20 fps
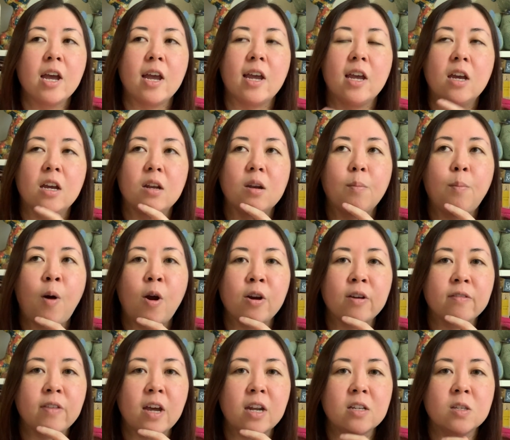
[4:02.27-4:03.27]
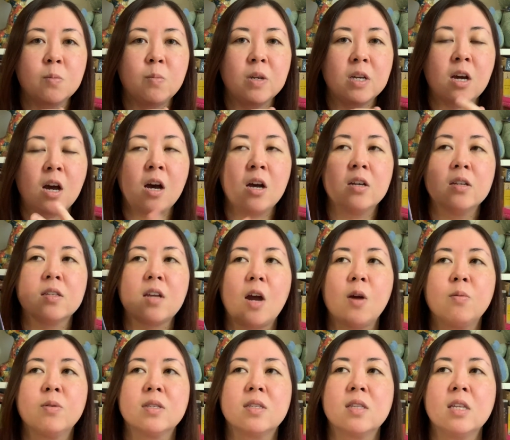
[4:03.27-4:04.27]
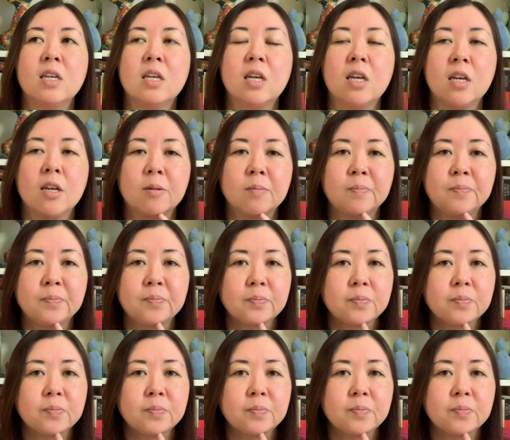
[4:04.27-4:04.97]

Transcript: And part of that is because I was thinking,